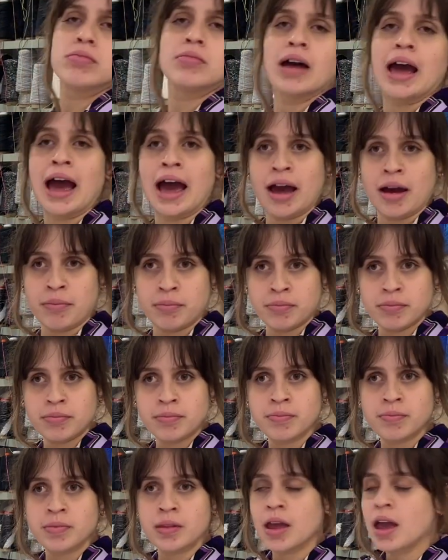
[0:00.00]
hem,
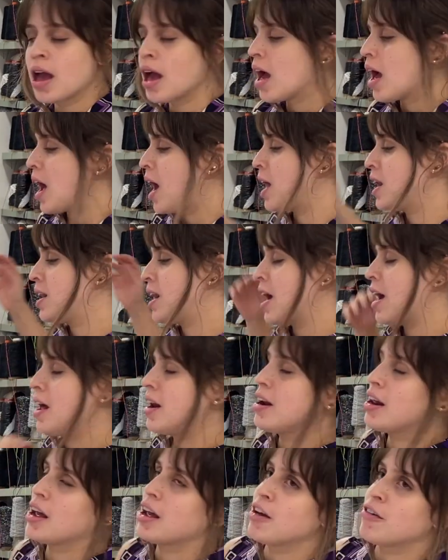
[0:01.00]
and
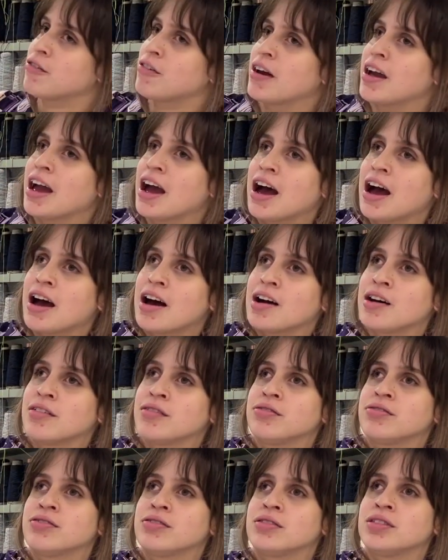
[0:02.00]
then if I have
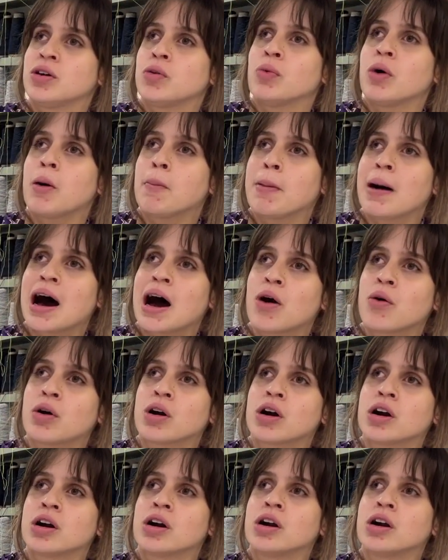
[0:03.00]
the willpower,